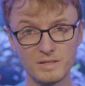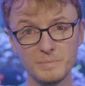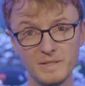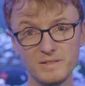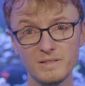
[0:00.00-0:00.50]
The
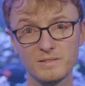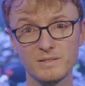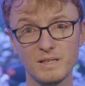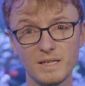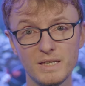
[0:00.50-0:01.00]
species
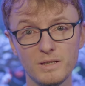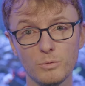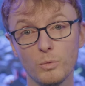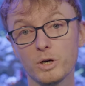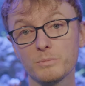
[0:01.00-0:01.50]
that eat
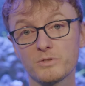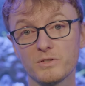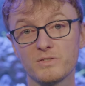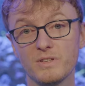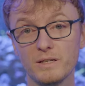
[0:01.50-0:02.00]
worms or
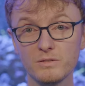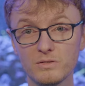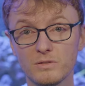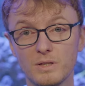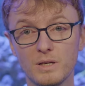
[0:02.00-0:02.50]

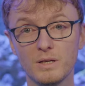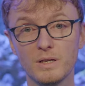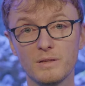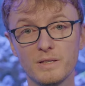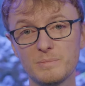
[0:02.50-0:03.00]
snails,
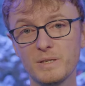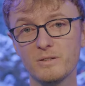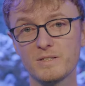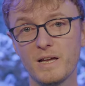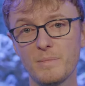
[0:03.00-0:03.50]
they spend
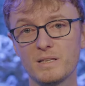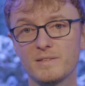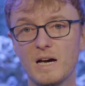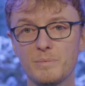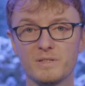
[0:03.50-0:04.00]
their time on
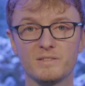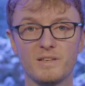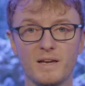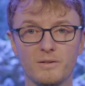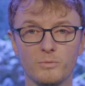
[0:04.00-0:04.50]
top of the
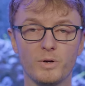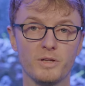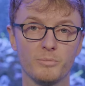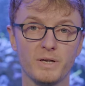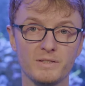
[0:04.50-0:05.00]
sand where
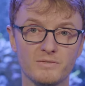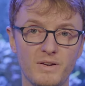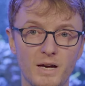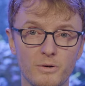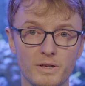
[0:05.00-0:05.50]
their prey is
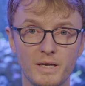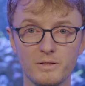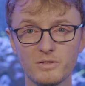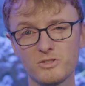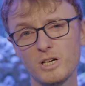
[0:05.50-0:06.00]
found, and
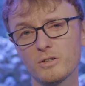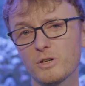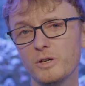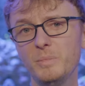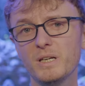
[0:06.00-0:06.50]
their shell
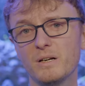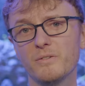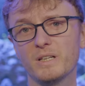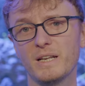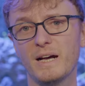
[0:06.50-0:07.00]
could be
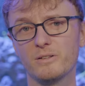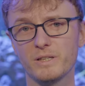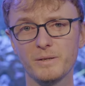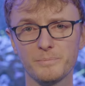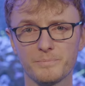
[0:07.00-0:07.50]
covered in
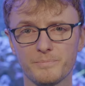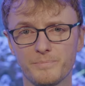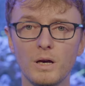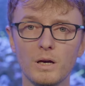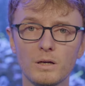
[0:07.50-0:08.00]
algae.
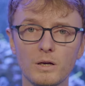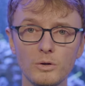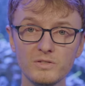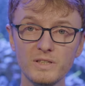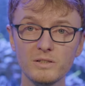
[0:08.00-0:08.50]

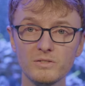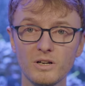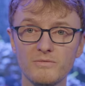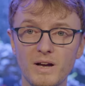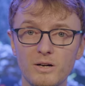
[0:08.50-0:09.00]
Cone snails
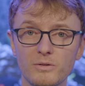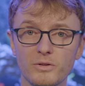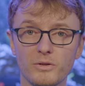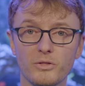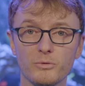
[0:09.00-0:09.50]
are found
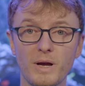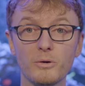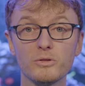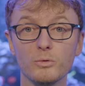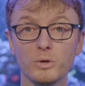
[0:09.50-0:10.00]

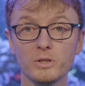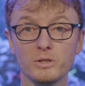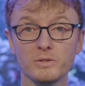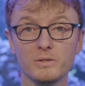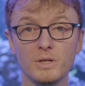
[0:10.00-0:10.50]
throughout the
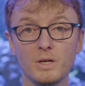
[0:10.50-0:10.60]
world,